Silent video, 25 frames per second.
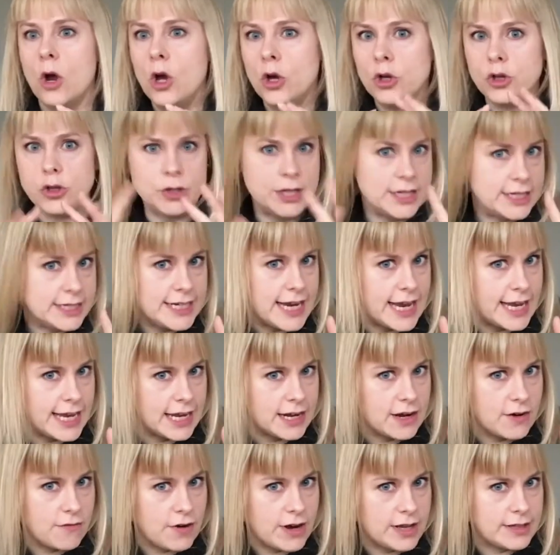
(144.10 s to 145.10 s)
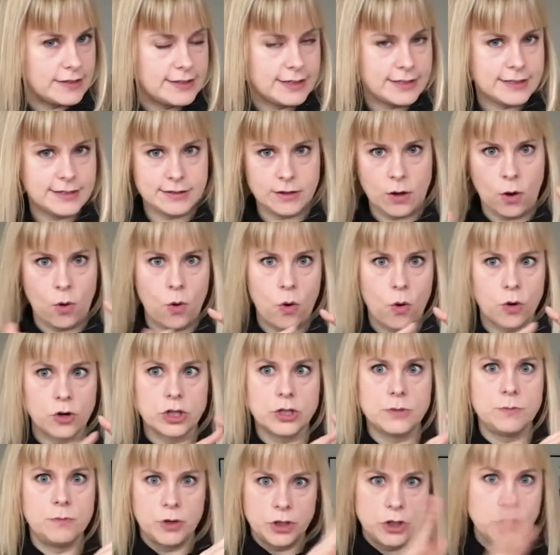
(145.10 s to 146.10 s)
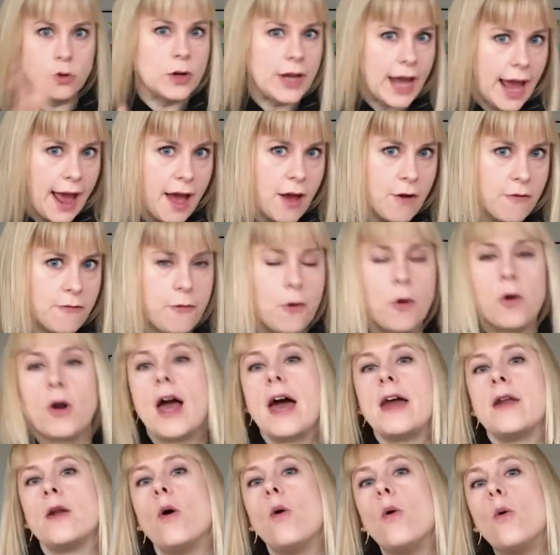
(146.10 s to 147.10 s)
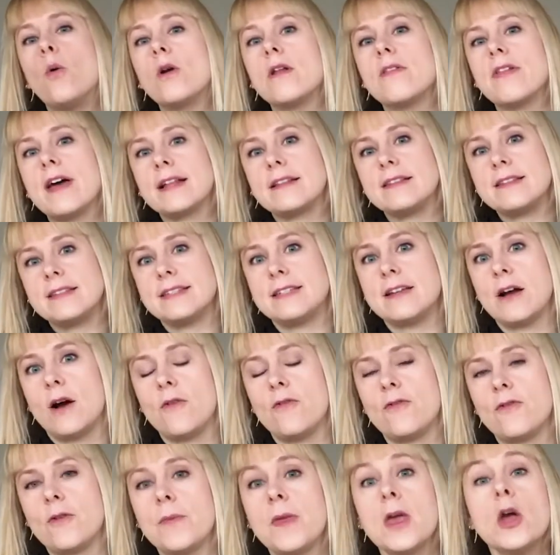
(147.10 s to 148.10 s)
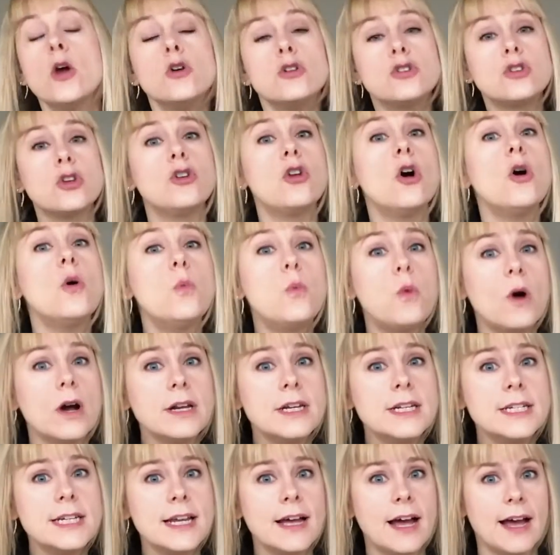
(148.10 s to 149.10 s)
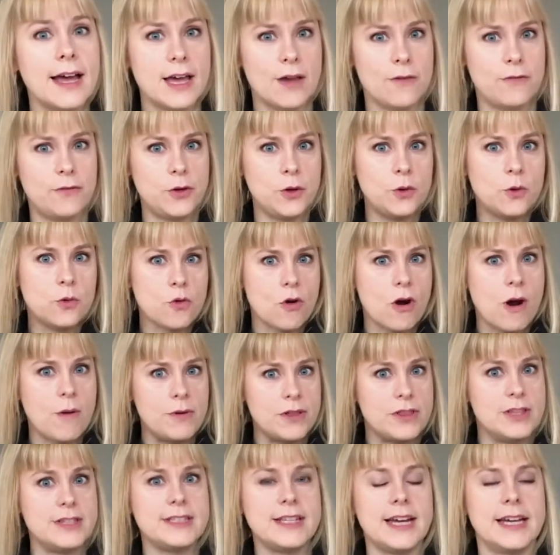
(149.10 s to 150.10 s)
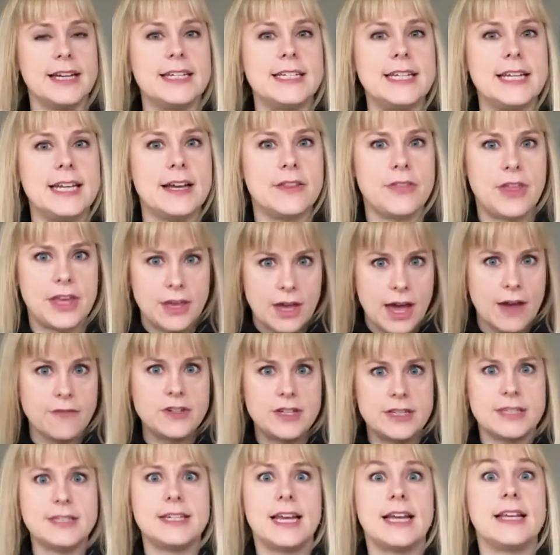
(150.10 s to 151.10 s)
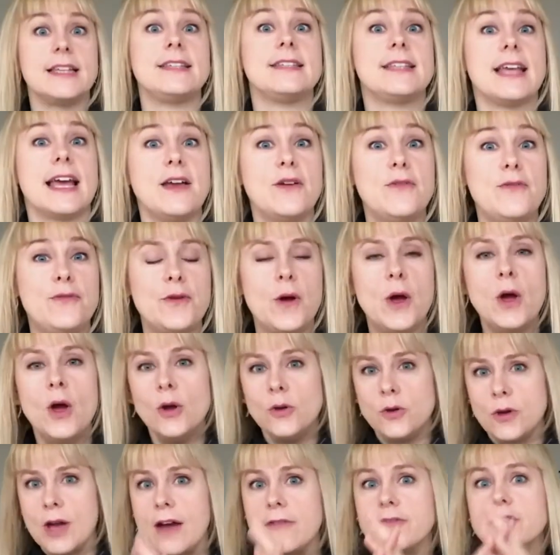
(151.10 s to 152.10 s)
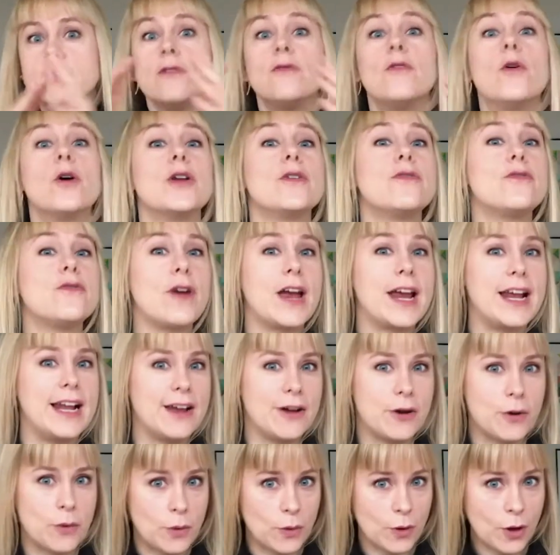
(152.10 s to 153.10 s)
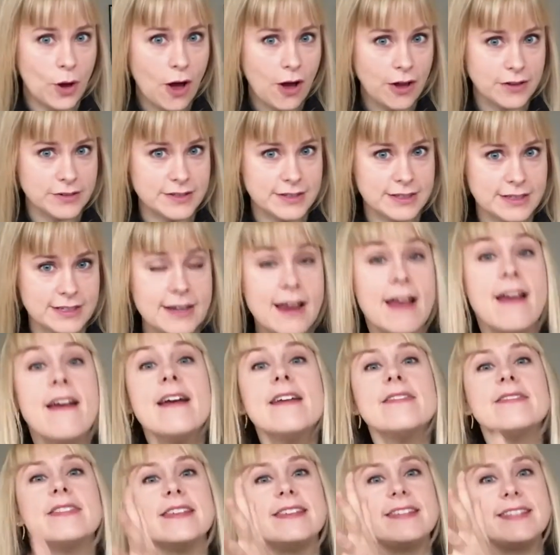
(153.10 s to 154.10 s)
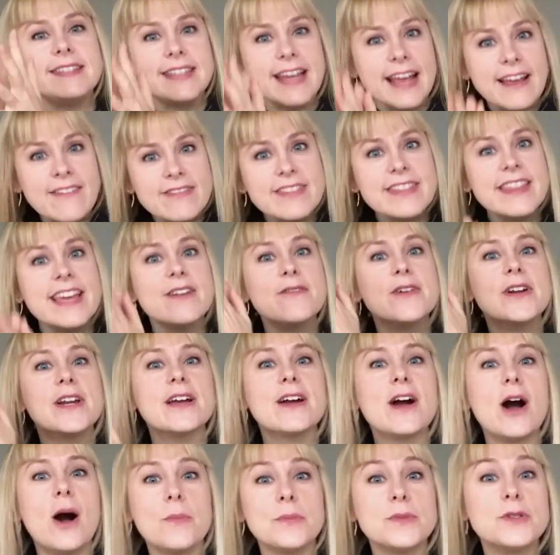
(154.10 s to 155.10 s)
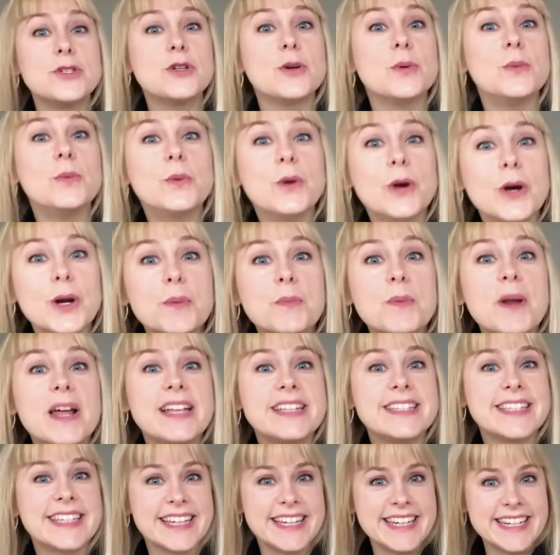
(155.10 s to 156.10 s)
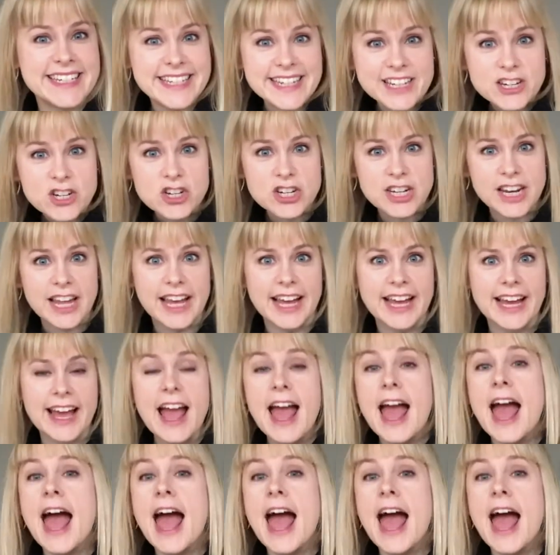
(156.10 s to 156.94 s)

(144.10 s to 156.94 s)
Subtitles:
didn't take any risks, or were you careful, and all of that stuff. So no wonder if you grow up with this idea that you have to stay safe, you have to avoid failure at all costs. The same thing when it comes to workplace conditioning.